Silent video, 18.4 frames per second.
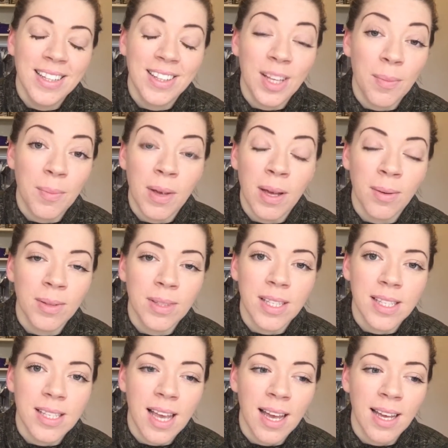they'd be able
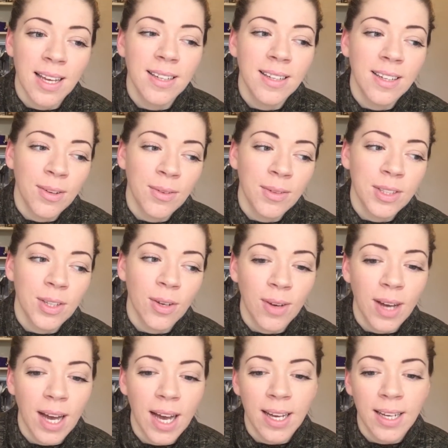to say it's
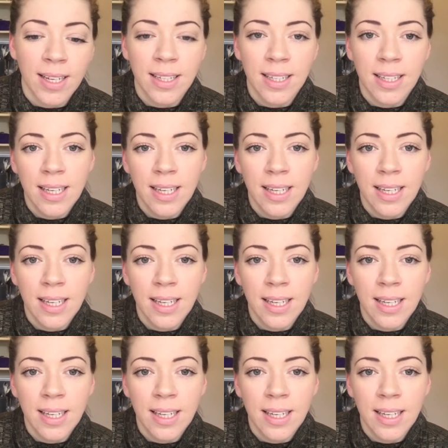okay.